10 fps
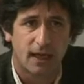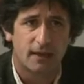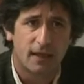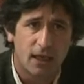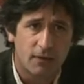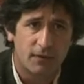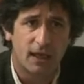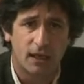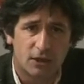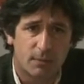and think of the
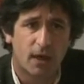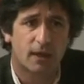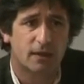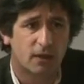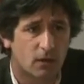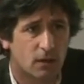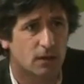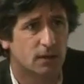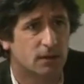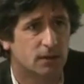English market in
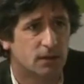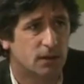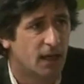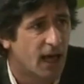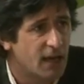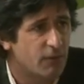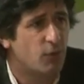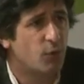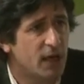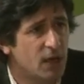Cork. And if
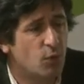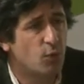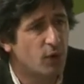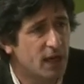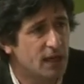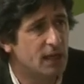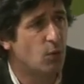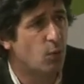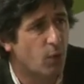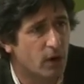we really
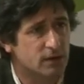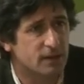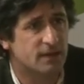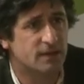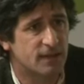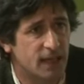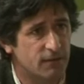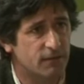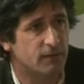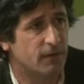want a
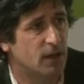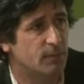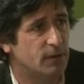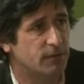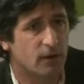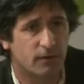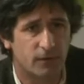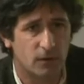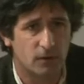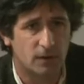safe environment for our
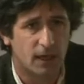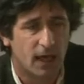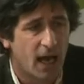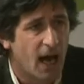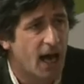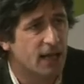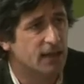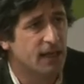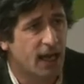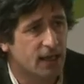food
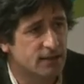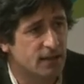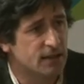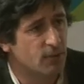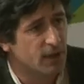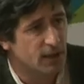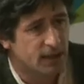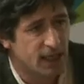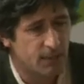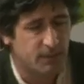and an access that we can
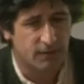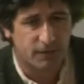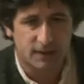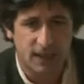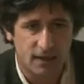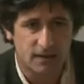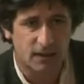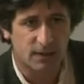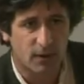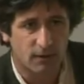keep the
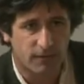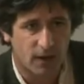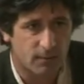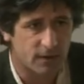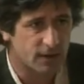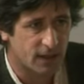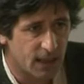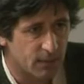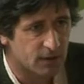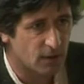fantastic small farmers that
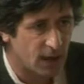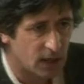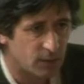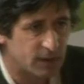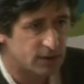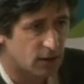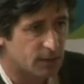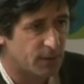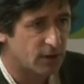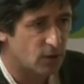Eamon so eloquently
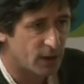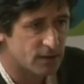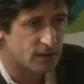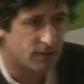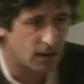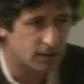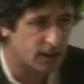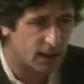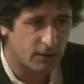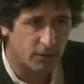talked about on the west of Ireland,
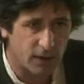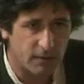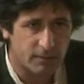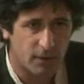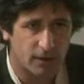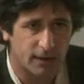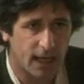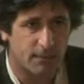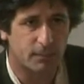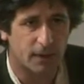and I agree with him all on
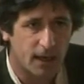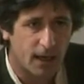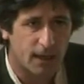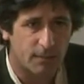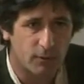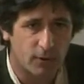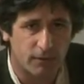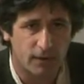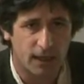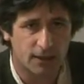CAP, and I'll be running
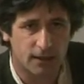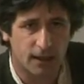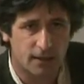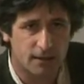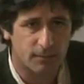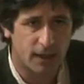for election against